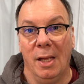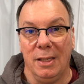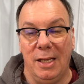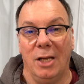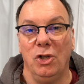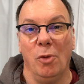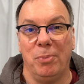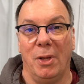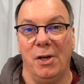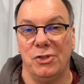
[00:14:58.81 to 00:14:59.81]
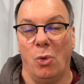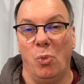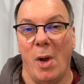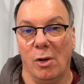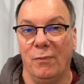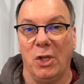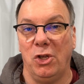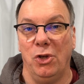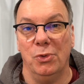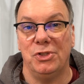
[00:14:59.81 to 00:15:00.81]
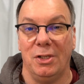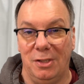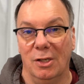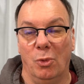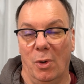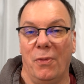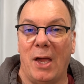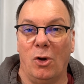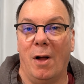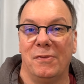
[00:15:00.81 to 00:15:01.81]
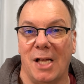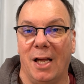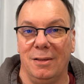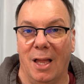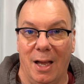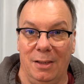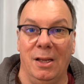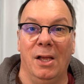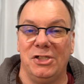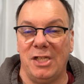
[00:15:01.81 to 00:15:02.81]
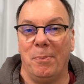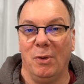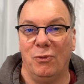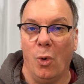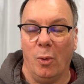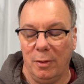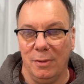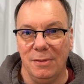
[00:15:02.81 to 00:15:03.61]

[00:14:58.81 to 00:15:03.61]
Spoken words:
getting your players aware of the cues to deal with offside line stepping forward.